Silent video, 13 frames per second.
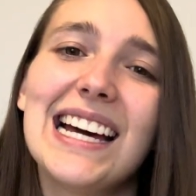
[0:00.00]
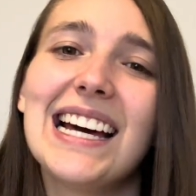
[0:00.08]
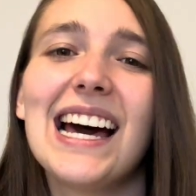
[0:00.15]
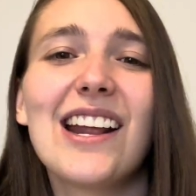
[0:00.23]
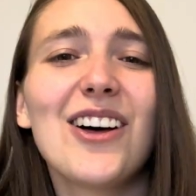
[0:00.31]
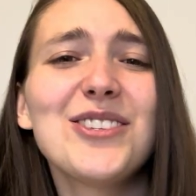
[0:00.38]

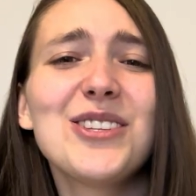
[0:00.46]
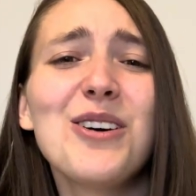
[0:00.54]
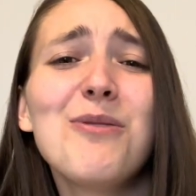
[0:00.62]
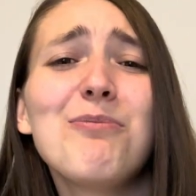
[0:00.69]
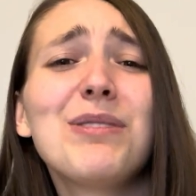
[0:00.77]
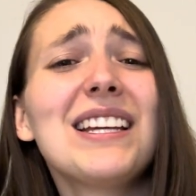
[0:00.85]
and
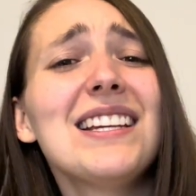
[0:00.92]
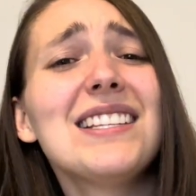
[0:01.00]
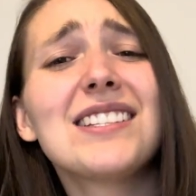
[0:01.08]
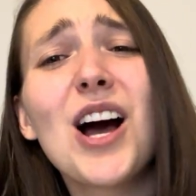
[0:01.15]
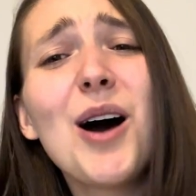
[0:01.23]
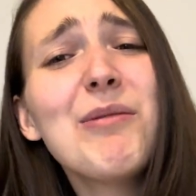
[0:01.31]
also please
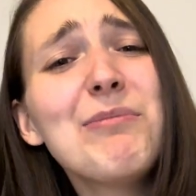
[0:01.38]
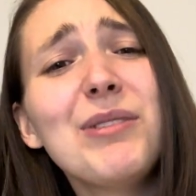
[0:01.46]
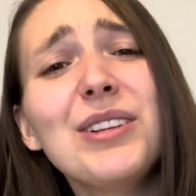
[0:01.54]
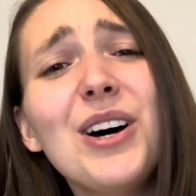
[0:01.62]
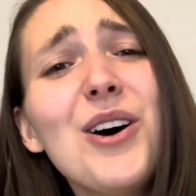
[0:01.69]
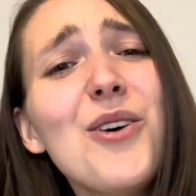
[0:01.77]
comment
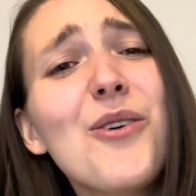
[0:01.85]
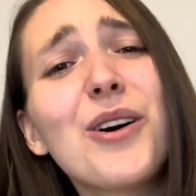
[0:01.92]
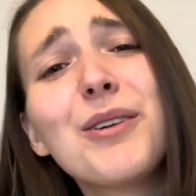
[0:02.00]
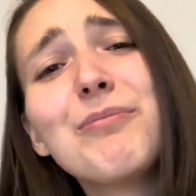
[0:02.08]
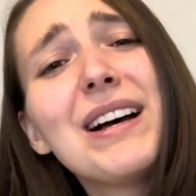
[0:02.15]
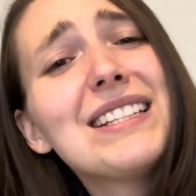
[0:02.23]
below
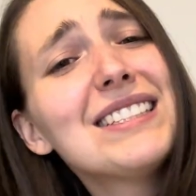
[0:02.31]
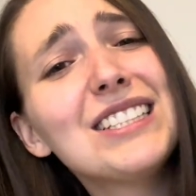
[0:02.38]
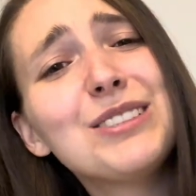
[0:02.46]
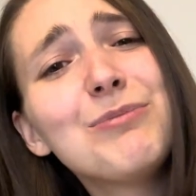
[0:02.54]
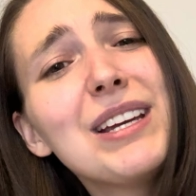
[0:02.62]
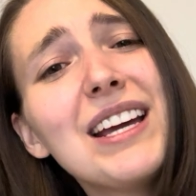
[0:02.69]
or
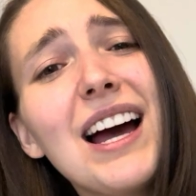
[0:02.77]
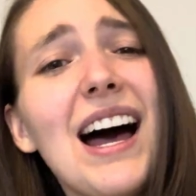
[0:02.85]
message me